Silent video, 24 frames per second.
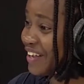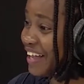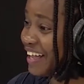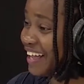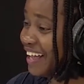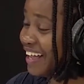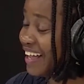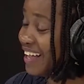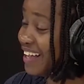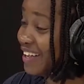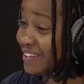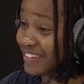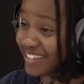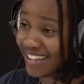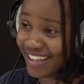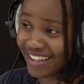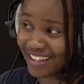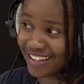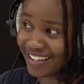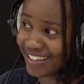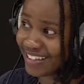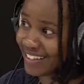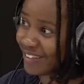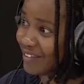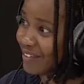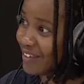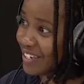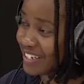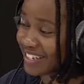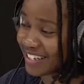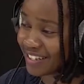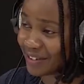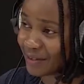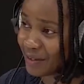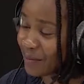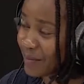I
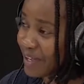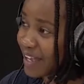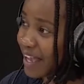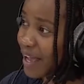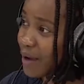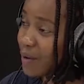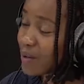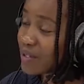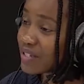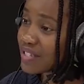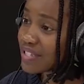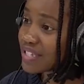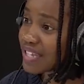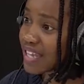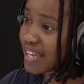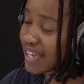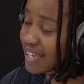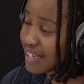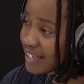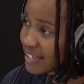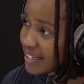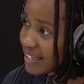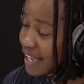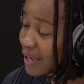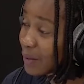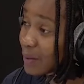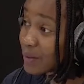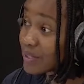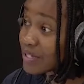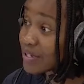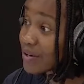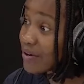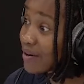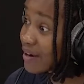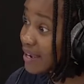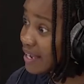was scared. I
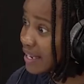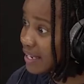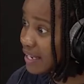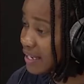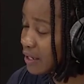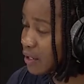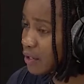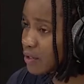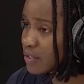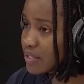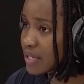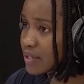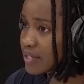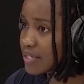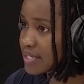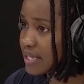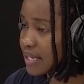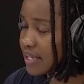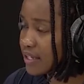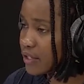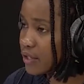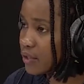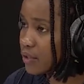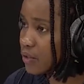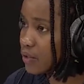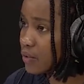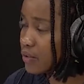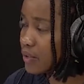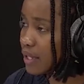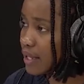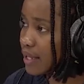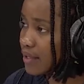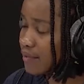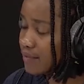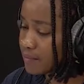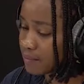was crying because I was like, you know,
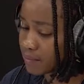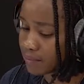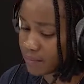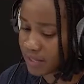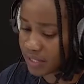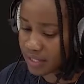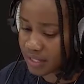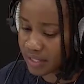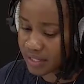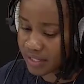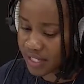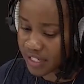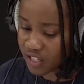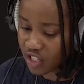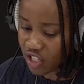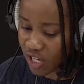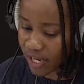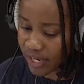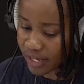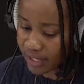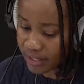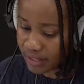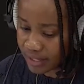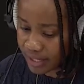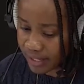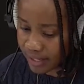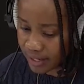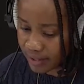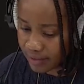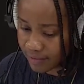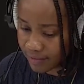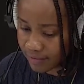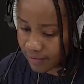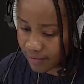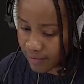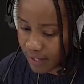this is a child that I've